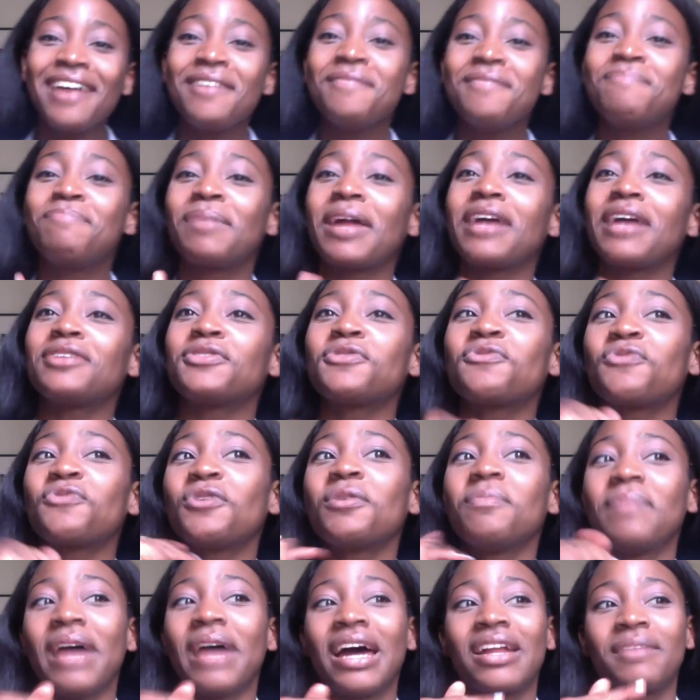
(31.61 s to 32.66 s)
But I do
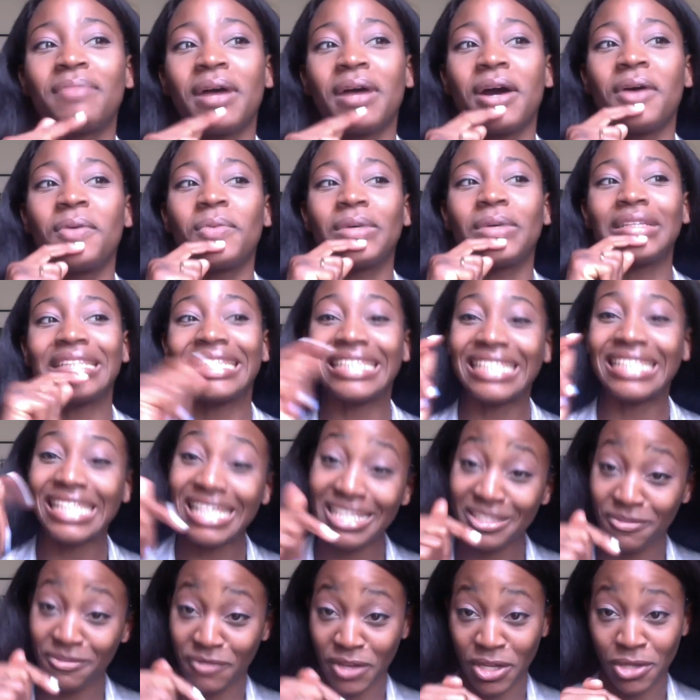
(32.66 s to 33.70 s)
feel bad about what
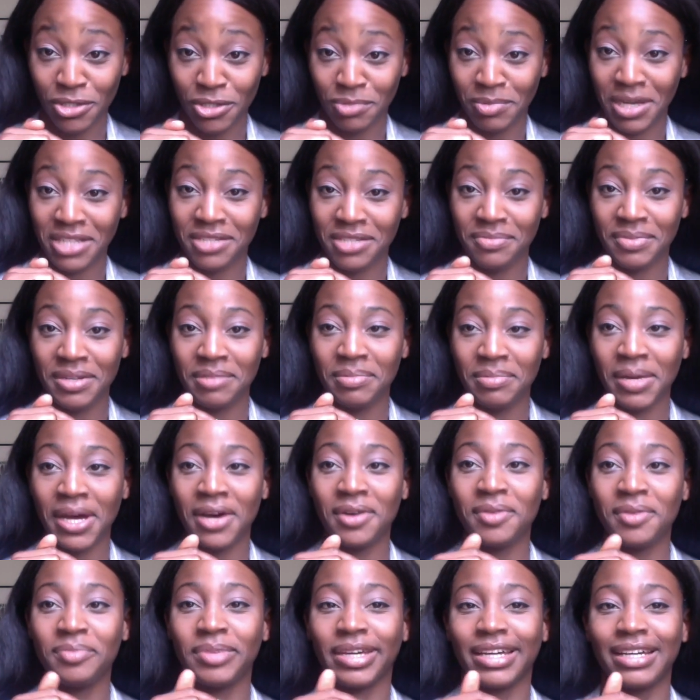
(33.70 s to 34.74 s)
this video is about to be
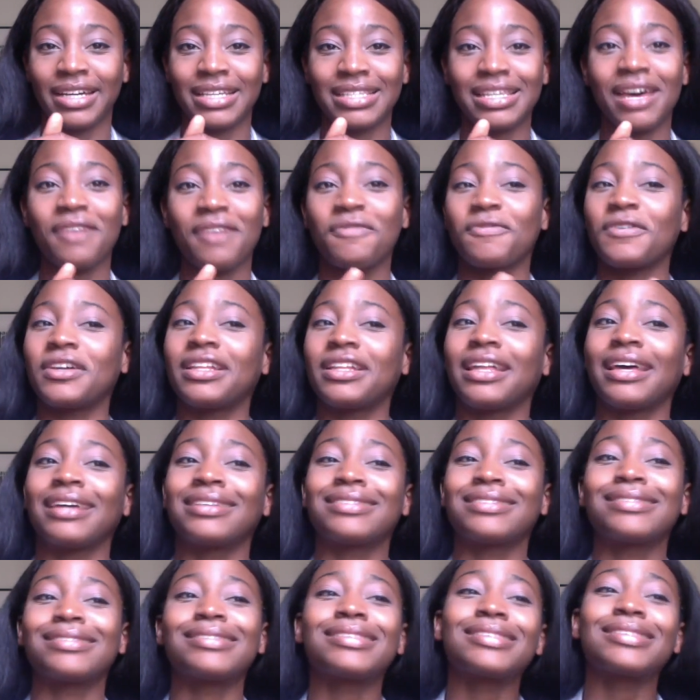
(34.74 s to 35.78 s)
about because I feel
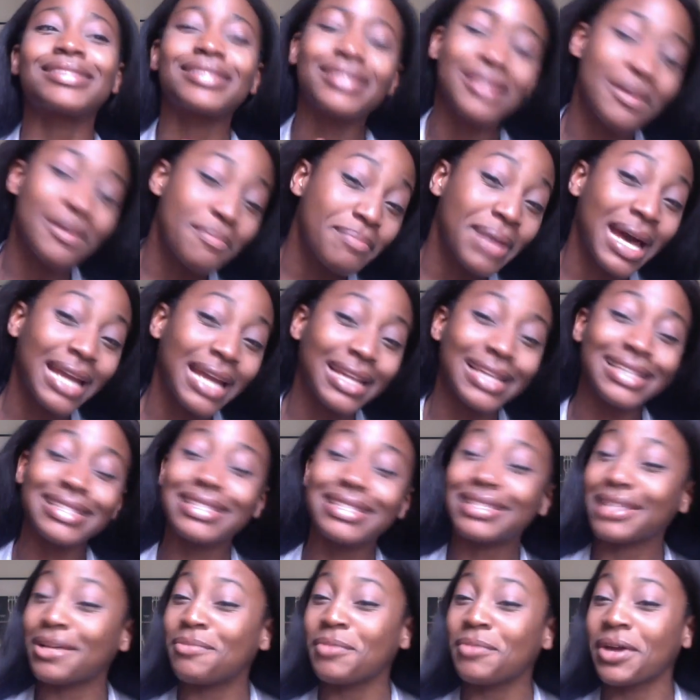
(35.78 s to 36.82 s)
like somebody
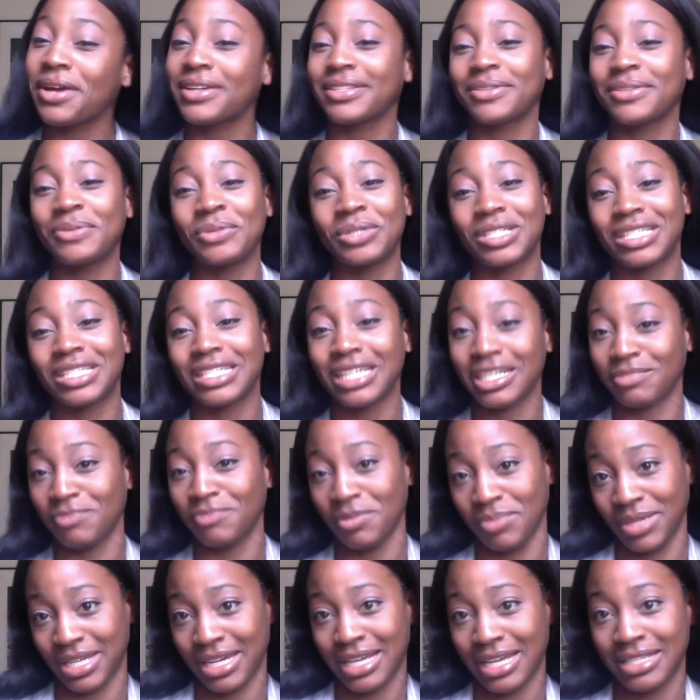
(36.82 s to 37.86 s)
somewhere is going to judge me
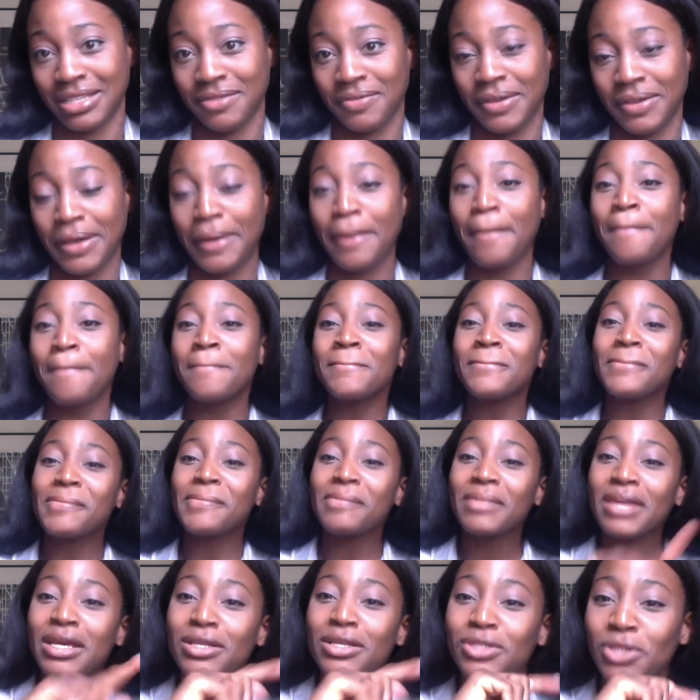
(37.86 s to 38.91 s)
because of it.
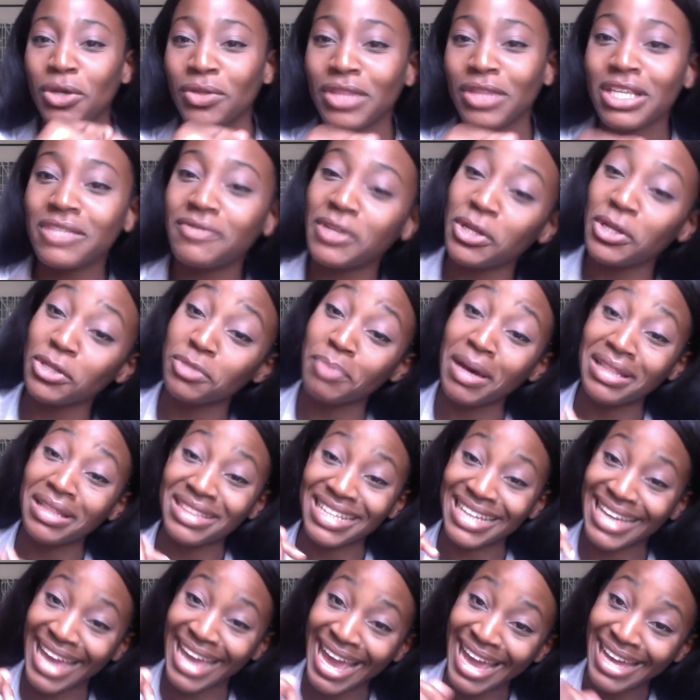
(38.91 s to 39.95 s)
So this video is about the
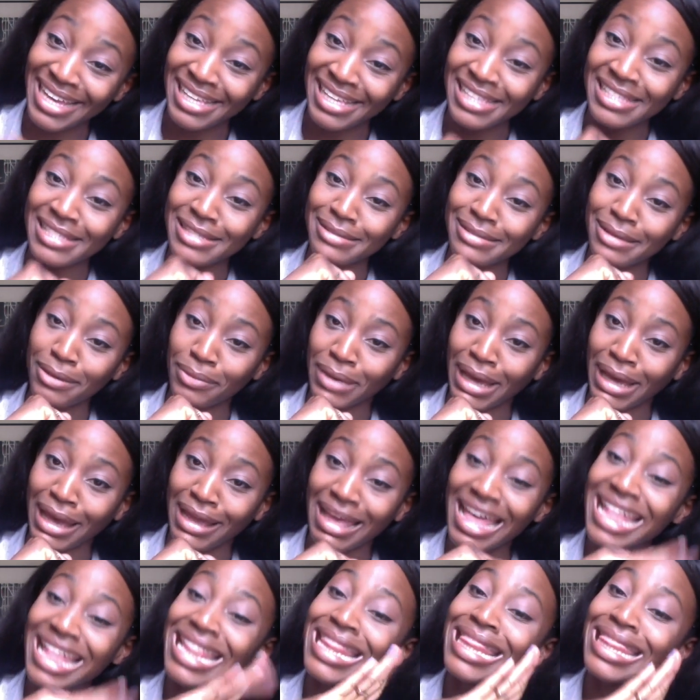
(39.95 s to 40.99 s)
gays,
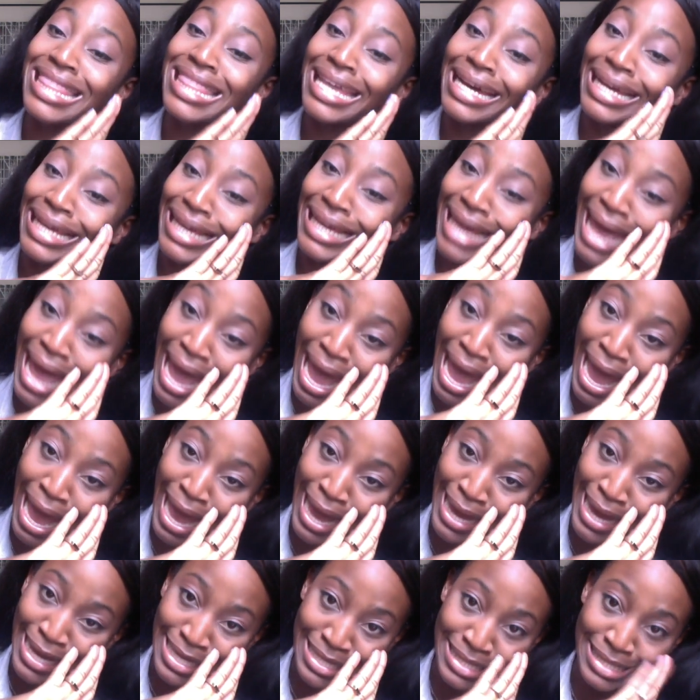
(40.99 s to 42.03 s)
okay? The
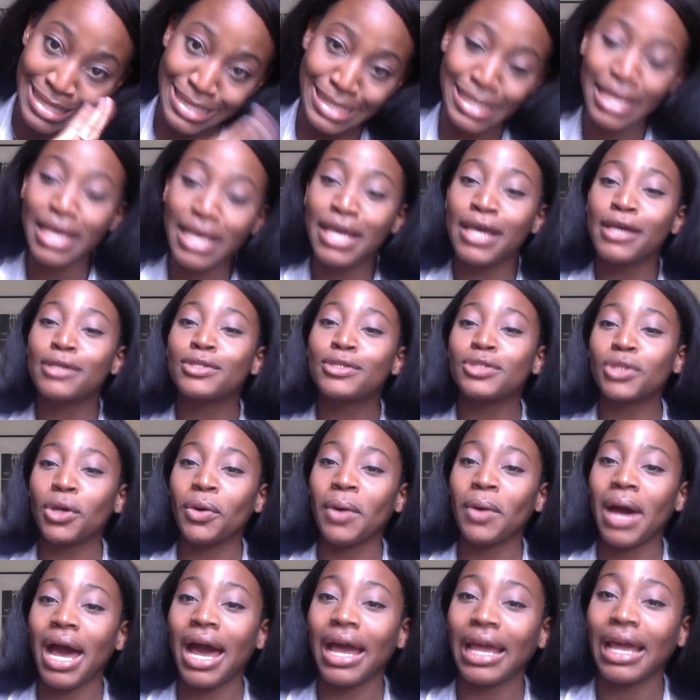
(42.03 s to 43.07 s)
gays.
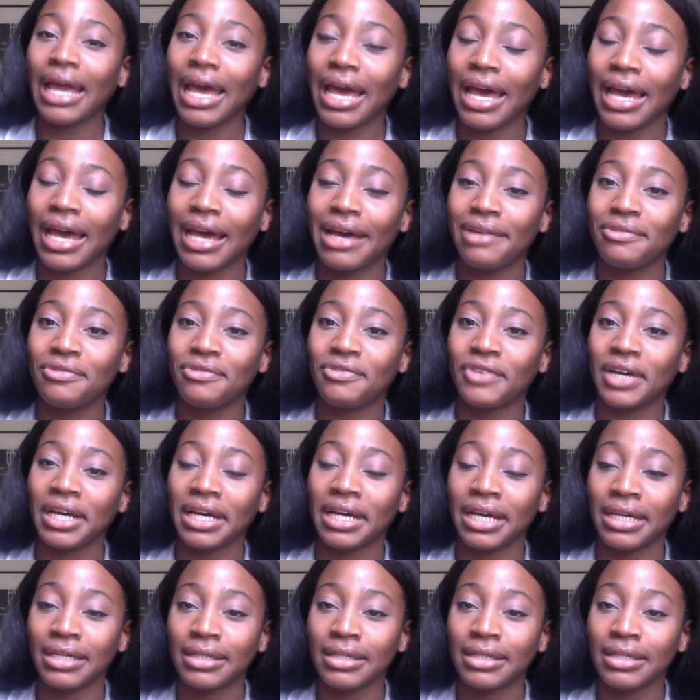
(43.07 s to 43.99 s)
So I have